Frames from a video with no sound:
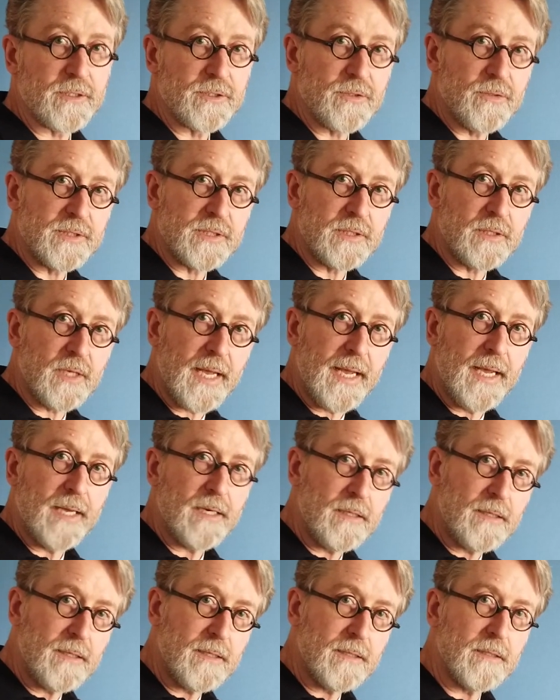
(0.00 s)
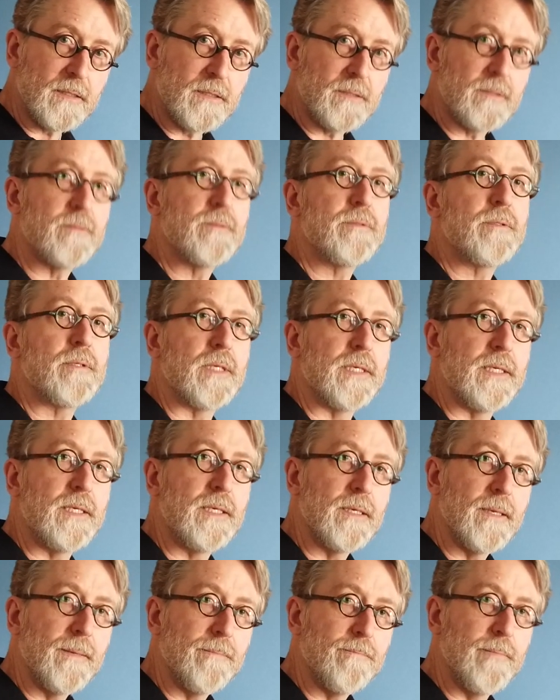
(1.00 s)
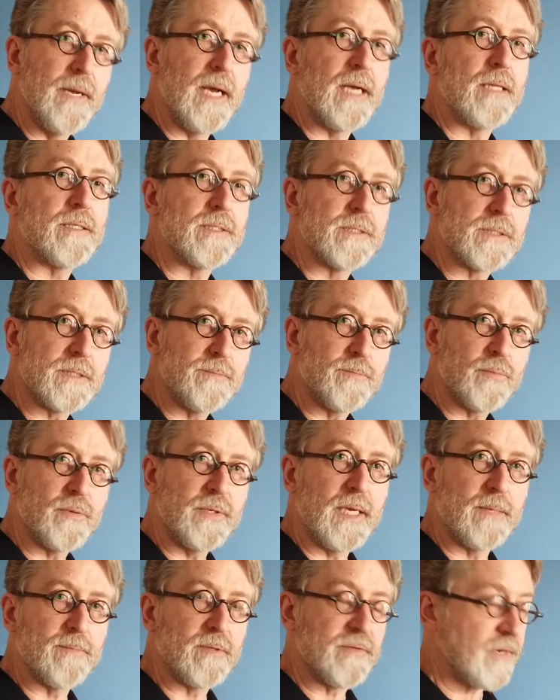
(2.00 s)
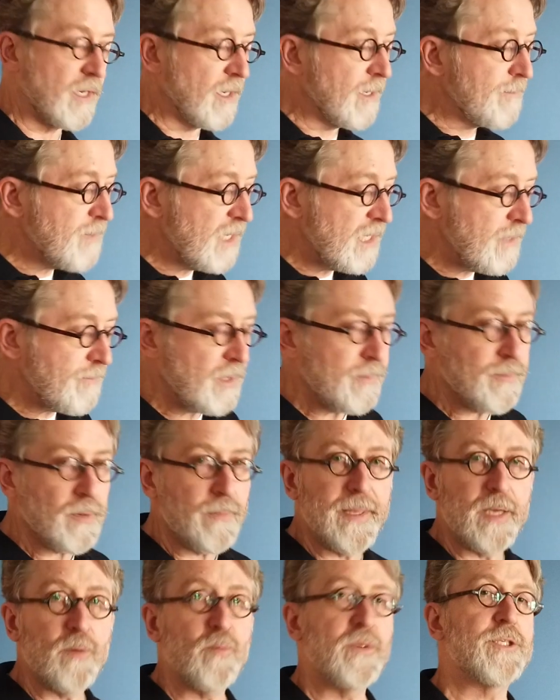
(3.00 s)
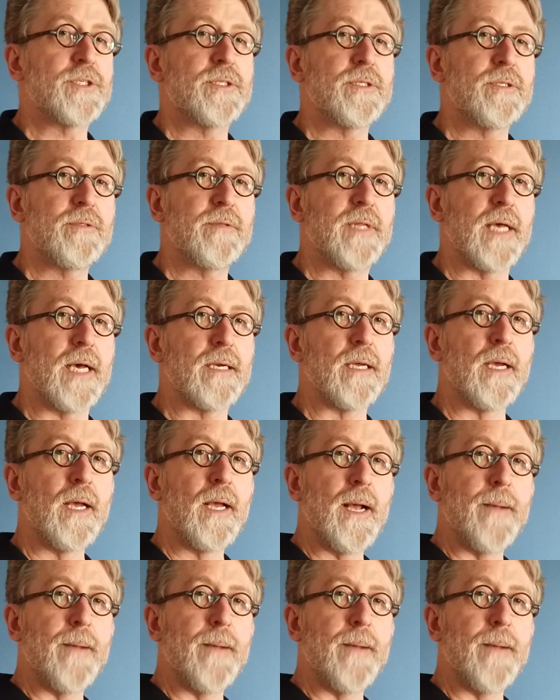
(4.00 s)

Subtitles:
so it's an analog-only balanced preamplifier, and many people may wish to do that,